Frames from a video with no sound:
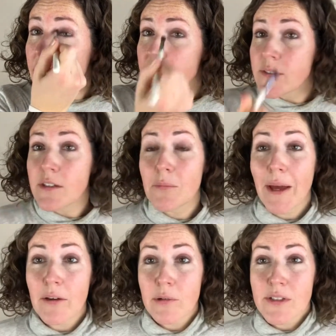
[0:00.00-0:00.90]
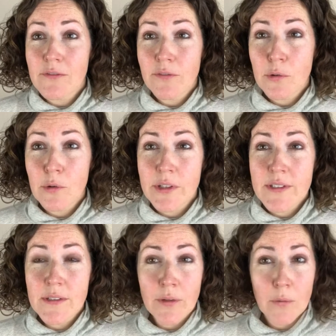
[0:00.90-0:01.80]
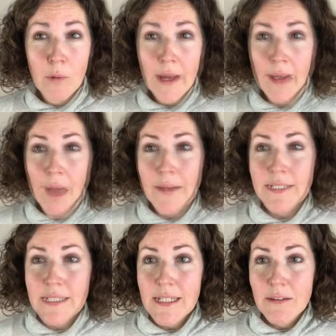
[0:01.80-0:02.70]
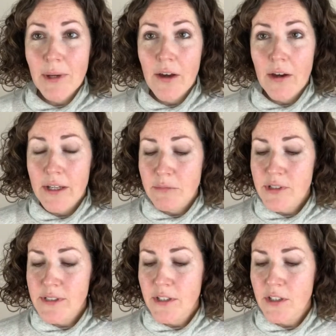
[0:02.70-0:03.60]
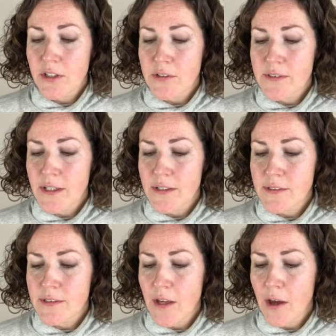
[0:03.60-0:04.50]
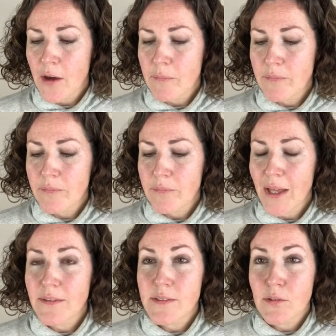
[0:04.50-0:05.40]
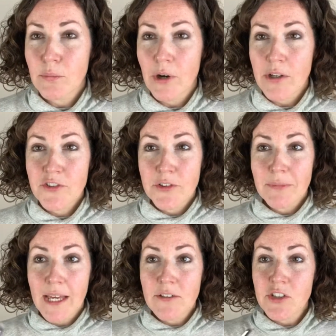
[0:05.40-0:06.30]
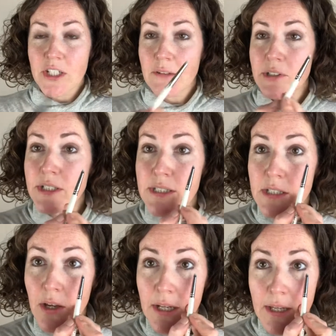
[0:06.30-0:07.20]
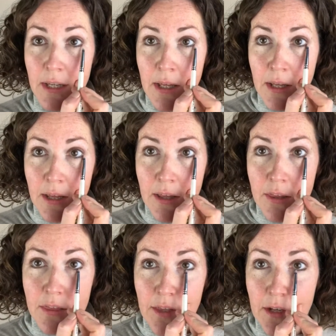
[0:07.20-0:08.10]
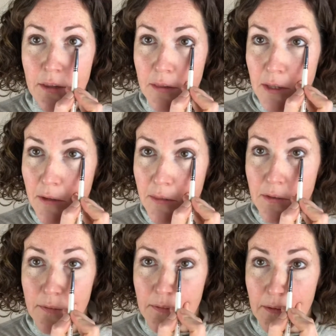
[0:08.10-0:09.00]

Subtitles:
Just in a backwards and forwards way. Underneath my eye, I'm just going to use this pencil brush from Nancy, which is slightly thinner than the others.